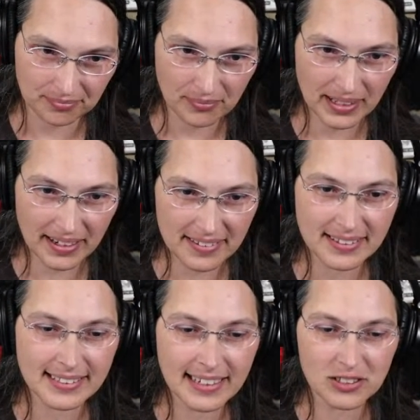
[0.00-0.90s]
And I think
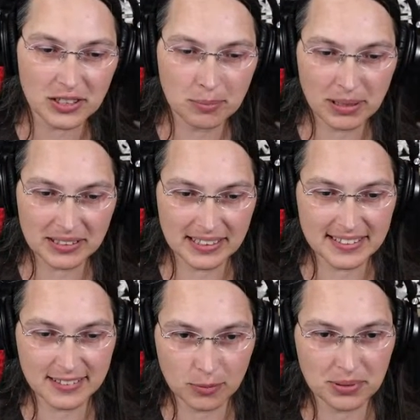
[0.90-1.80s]
that's actually a bug that's
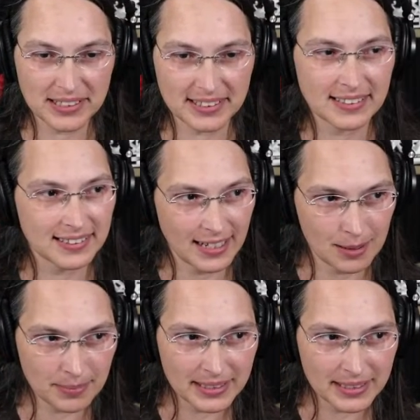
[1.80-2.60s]
still present in the game.